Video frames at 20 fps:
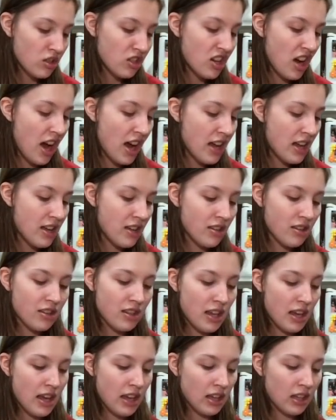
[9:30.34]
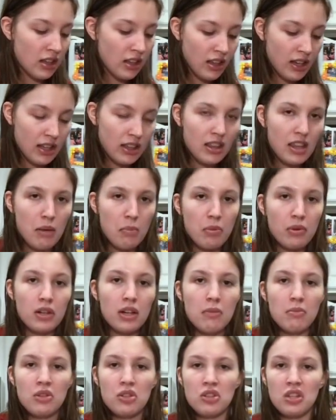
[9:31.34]
diet thing, and like they
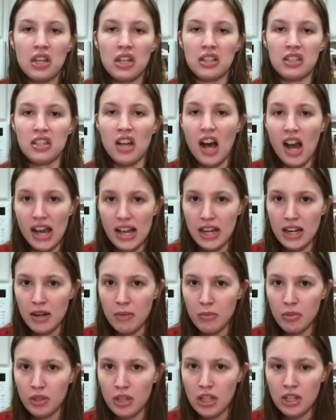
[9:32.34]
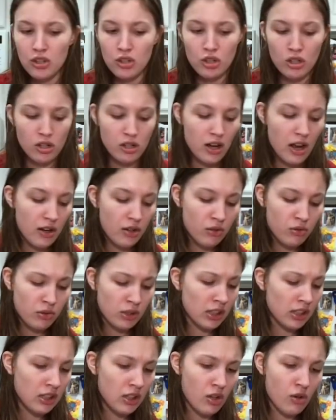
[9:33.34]
pretty much like died. I'm pretty sure. I don't
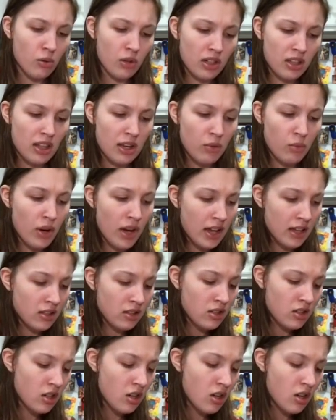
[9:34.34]
really know where they went.